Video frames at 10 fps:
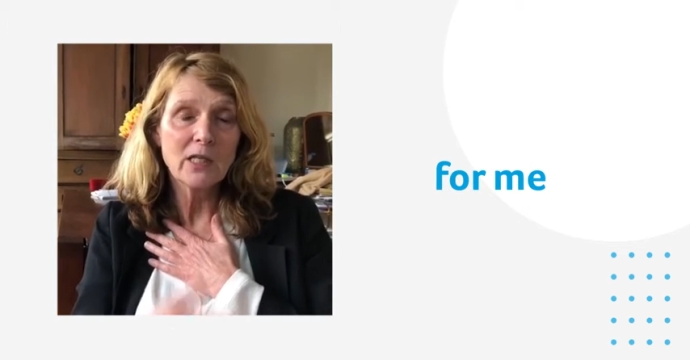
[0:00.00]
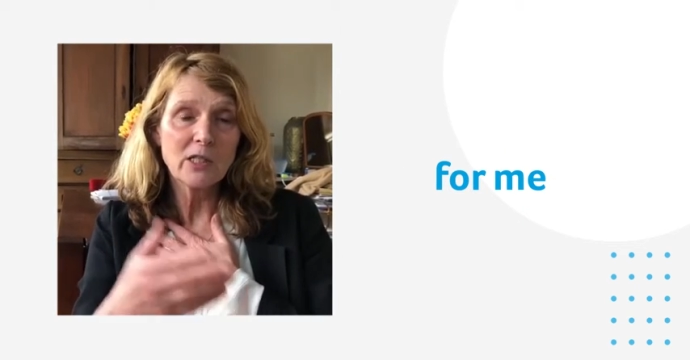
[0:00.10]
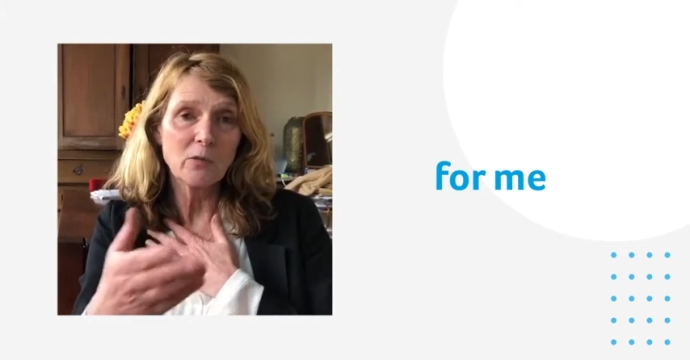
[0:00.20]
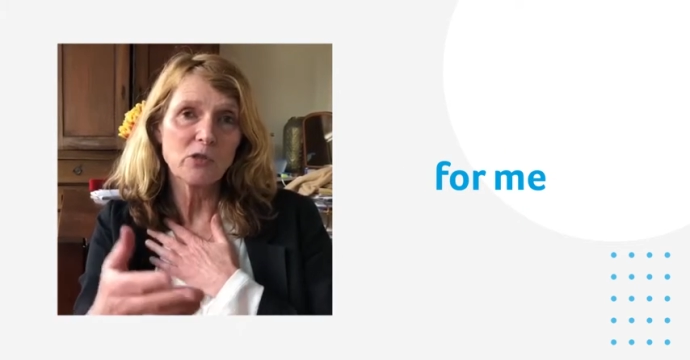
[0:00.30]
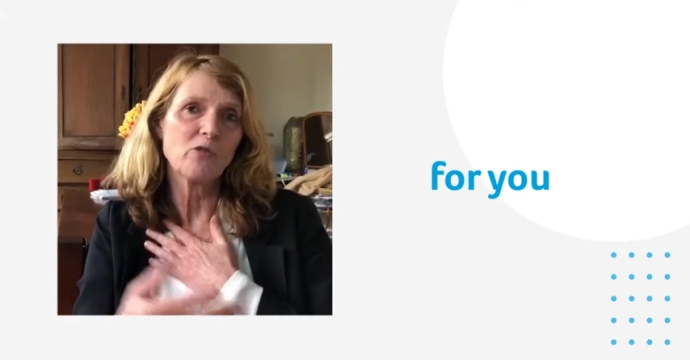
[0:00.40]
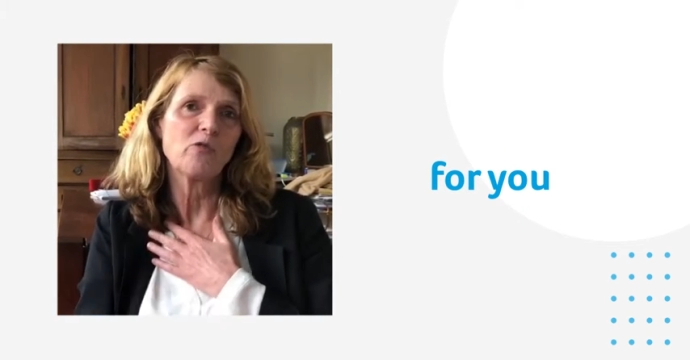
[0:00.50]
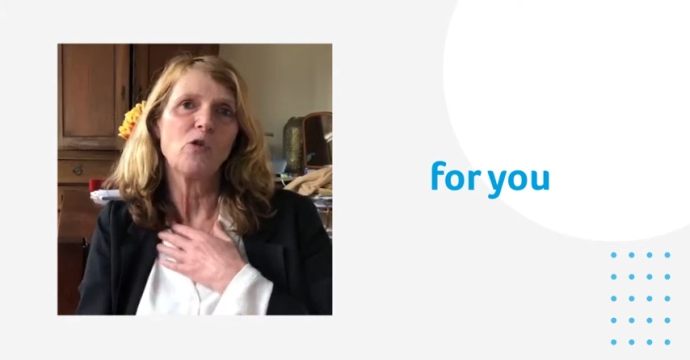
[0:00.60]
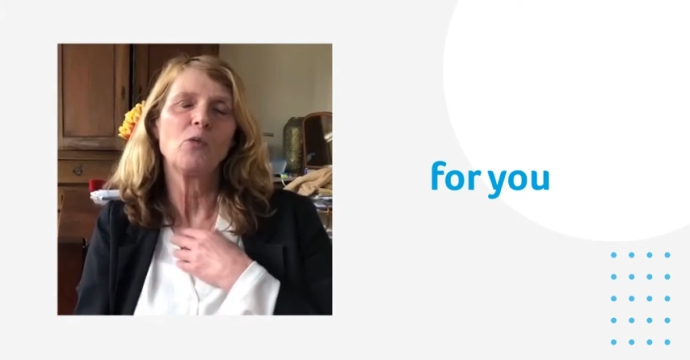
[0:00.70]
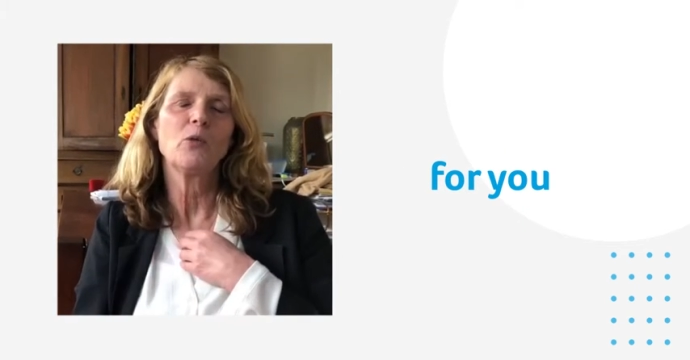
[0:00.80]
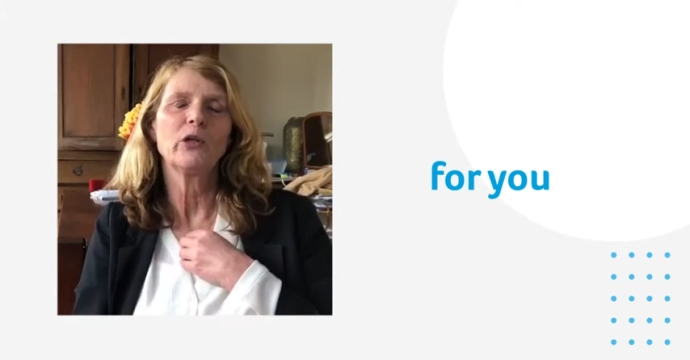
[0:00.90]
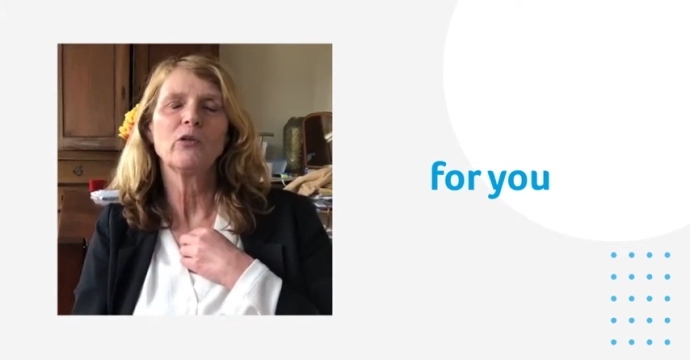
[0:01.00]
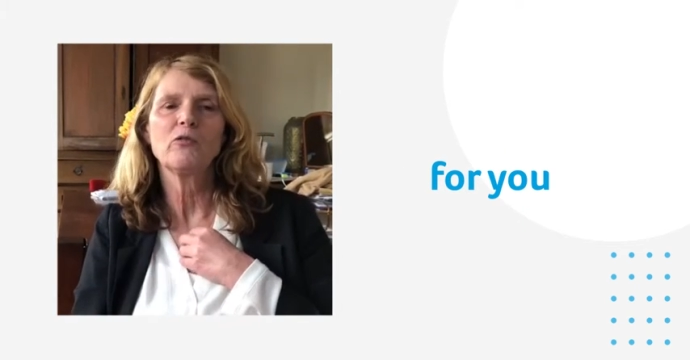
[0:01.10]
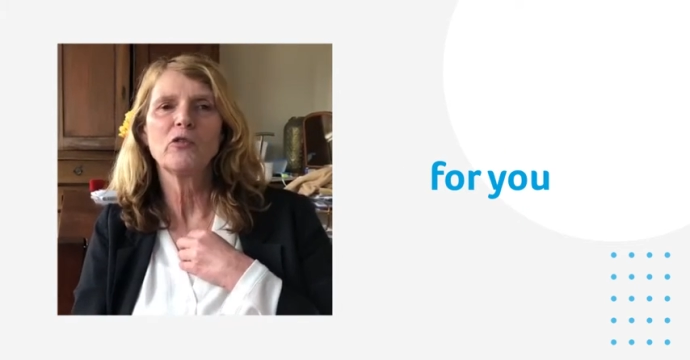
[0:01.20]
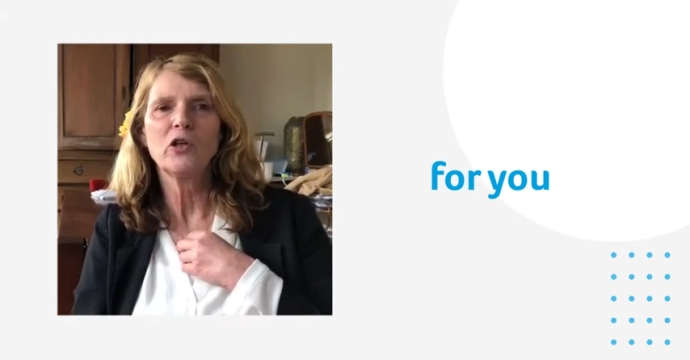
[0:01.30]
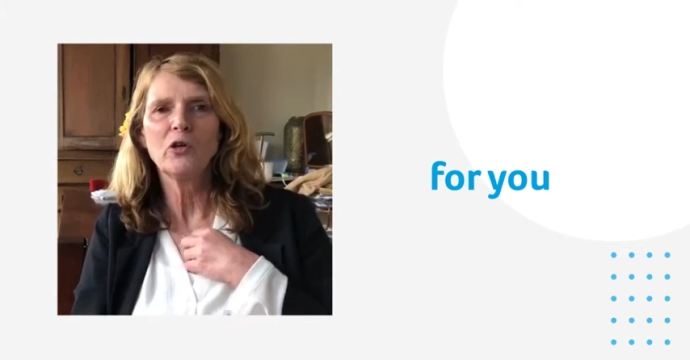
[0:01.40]
She was a role model
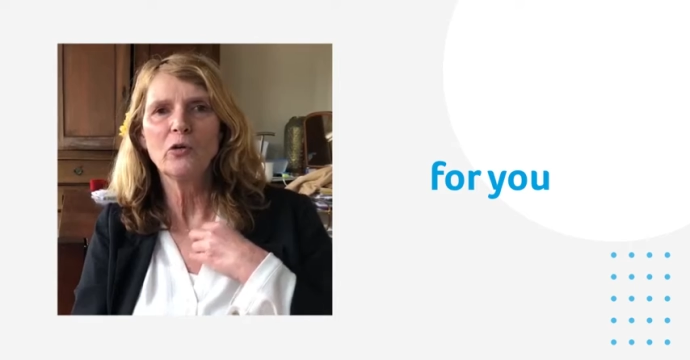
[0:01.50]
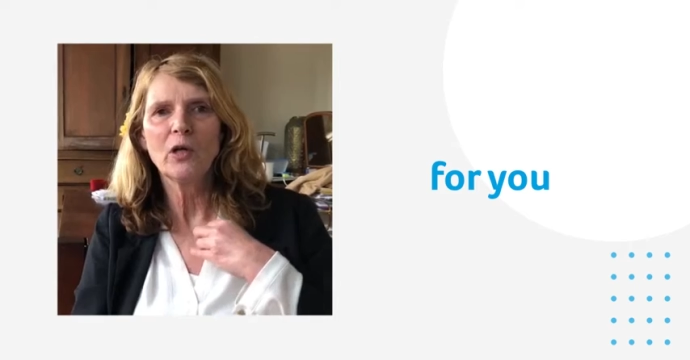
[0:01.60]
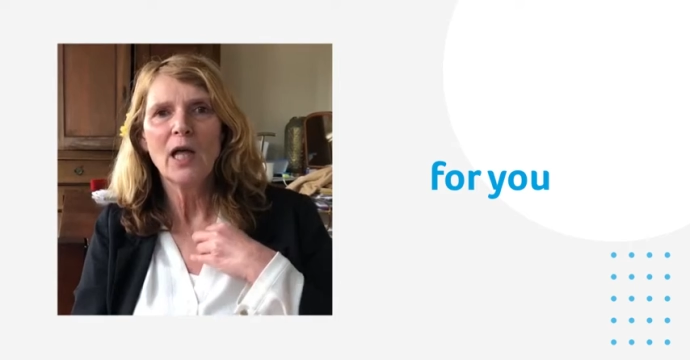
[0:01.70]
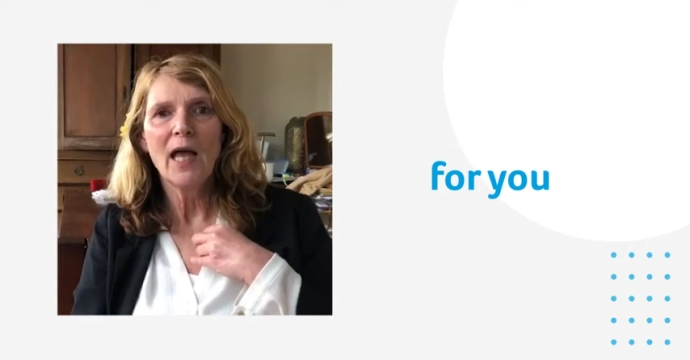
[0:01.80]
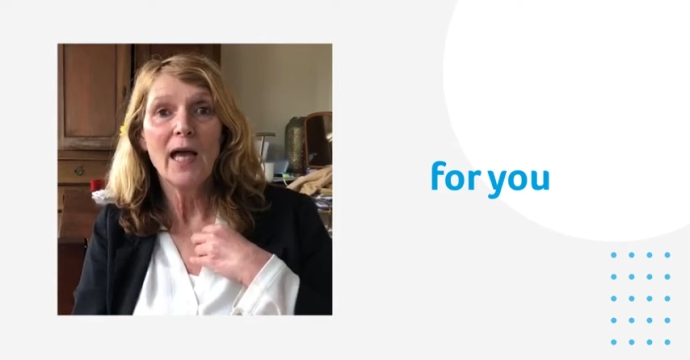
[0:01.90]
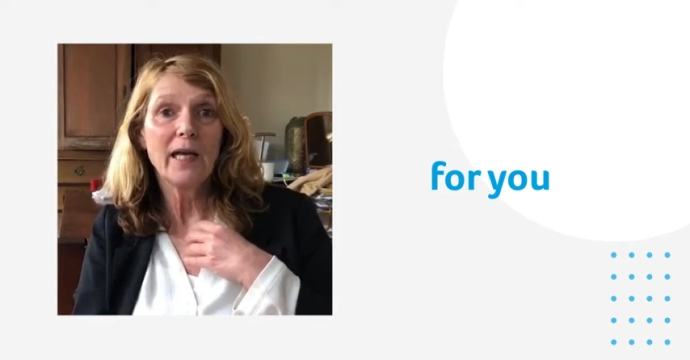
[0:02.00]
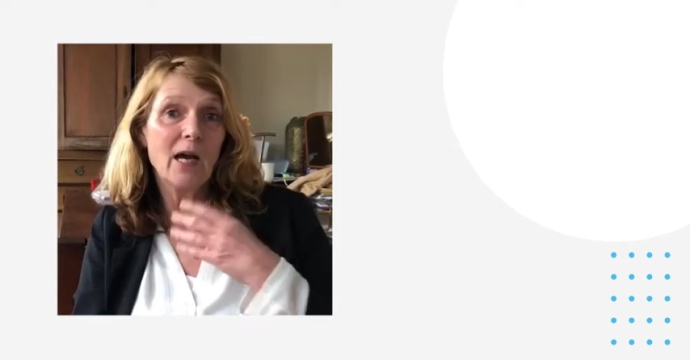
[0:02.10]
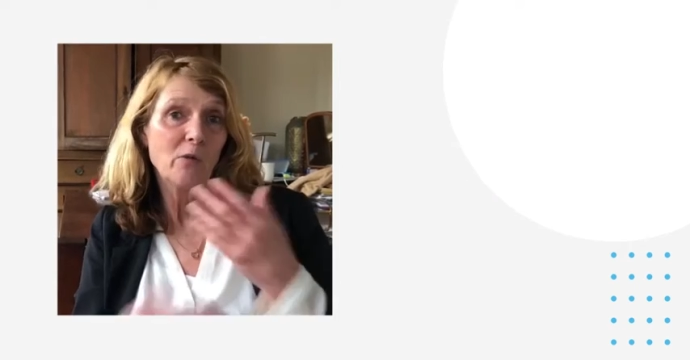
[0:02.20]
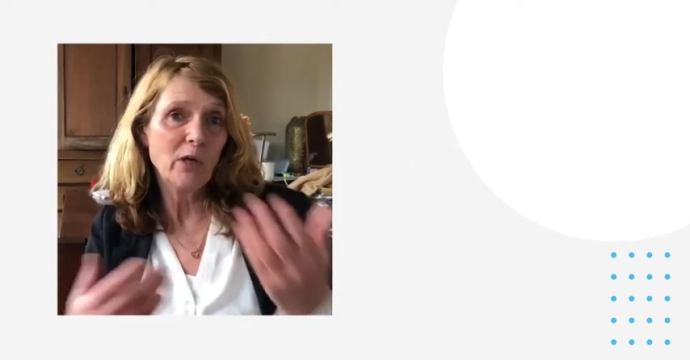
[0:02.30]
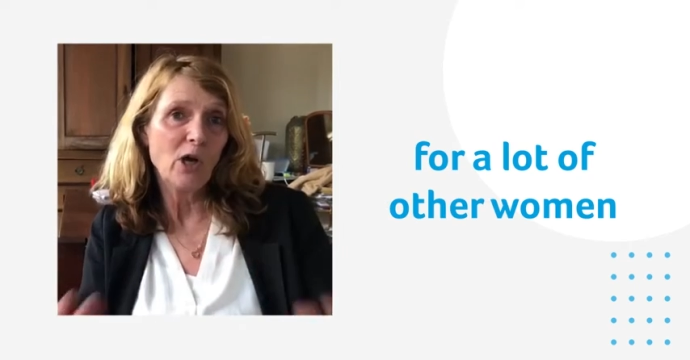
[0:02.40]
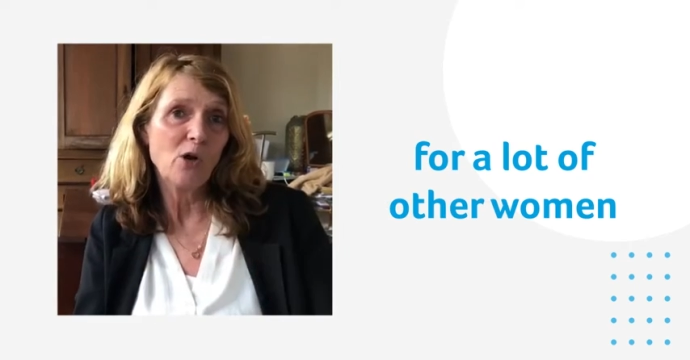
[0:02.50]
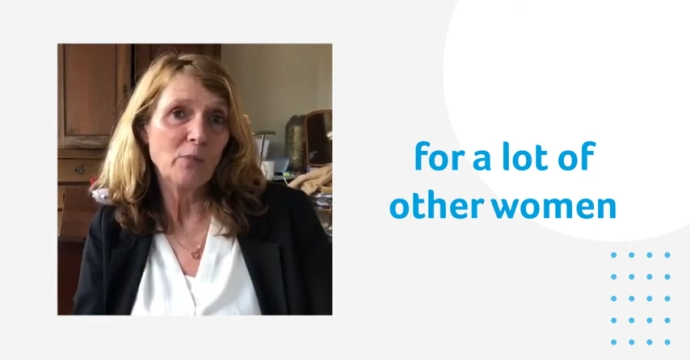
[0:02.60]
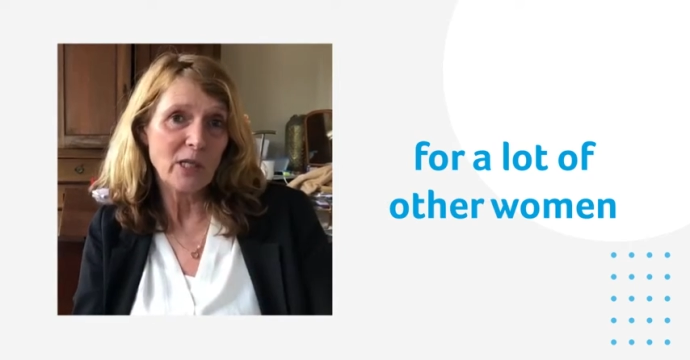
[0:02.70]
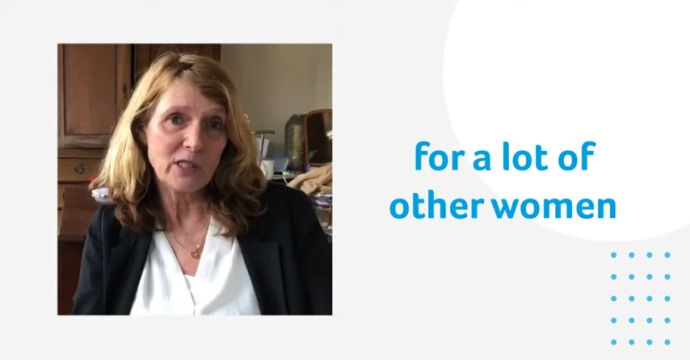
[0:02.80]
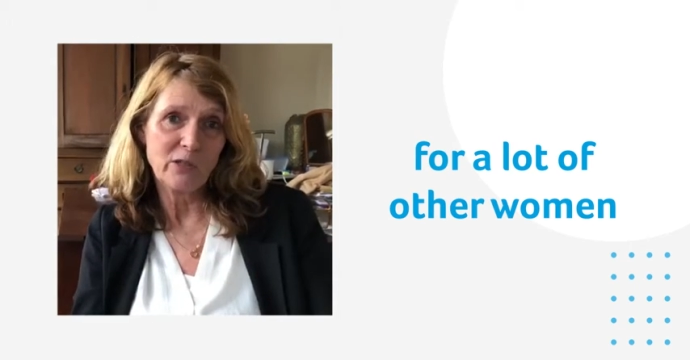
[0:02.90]
for you and now we
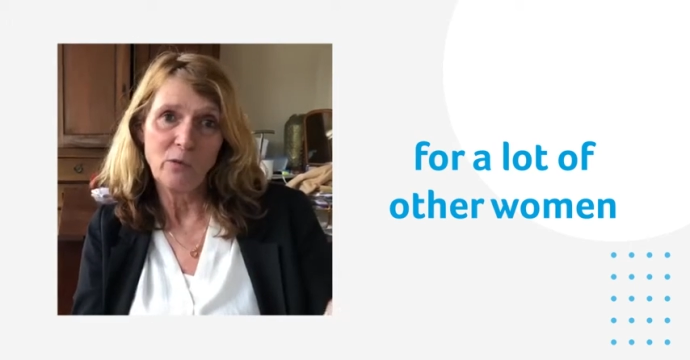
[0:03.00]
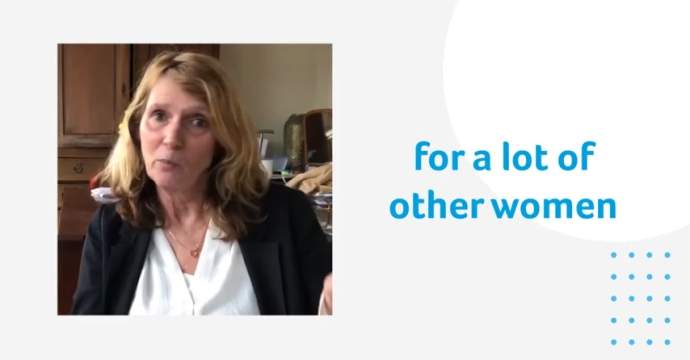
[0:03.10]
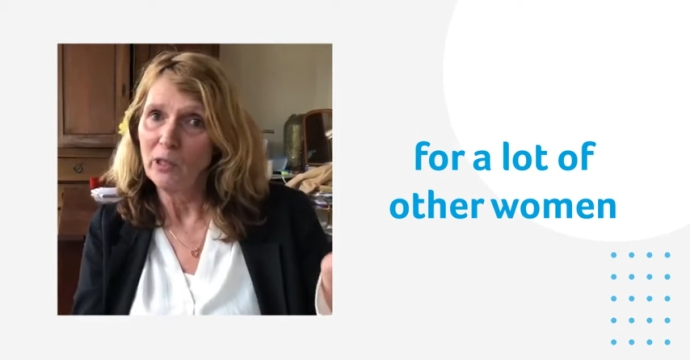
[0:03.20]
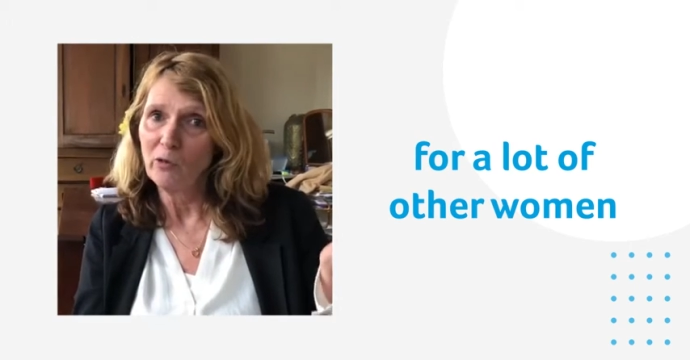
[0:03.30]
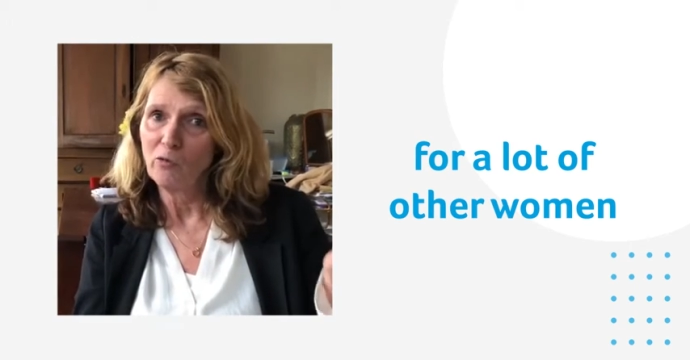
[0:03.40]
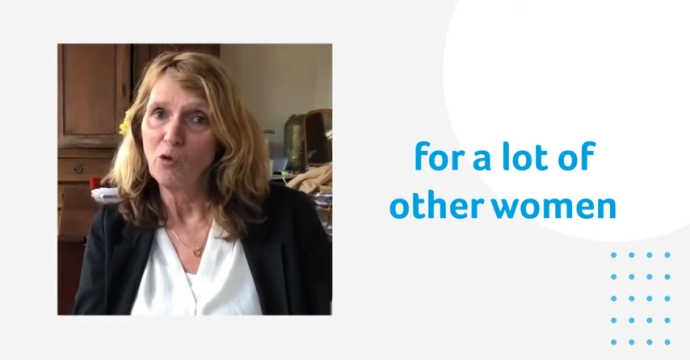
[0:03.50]
hope that she will be a